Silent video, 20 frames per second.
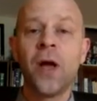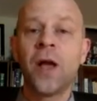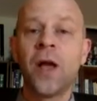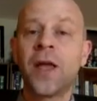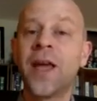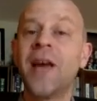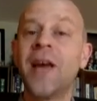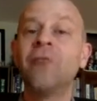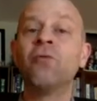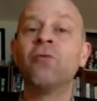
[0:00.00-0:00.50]

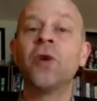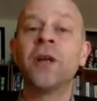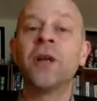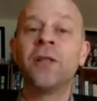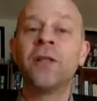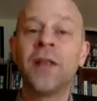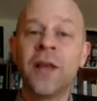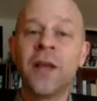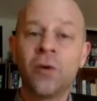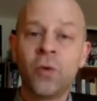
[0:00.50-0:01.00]
can
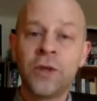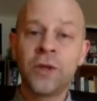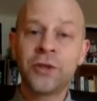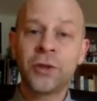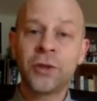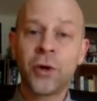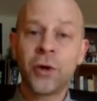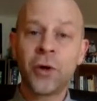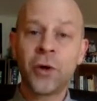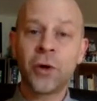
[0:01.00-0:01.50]

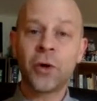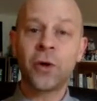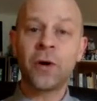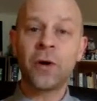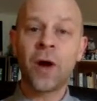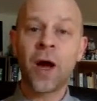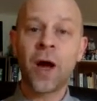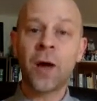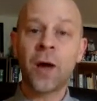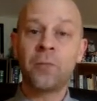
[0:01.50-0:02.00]
relinquish
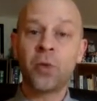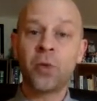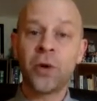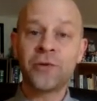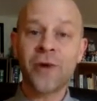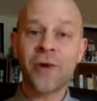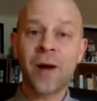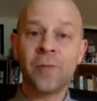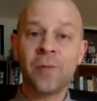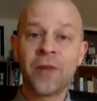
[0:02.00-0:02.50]
her
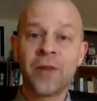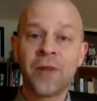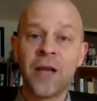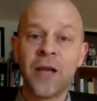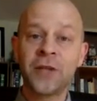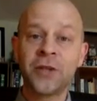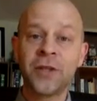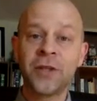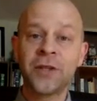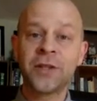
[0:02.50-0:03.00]
parental
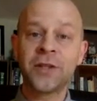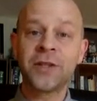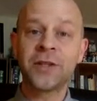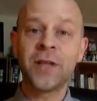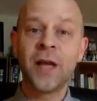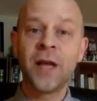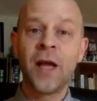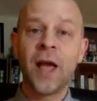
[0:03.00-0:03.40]
obligations,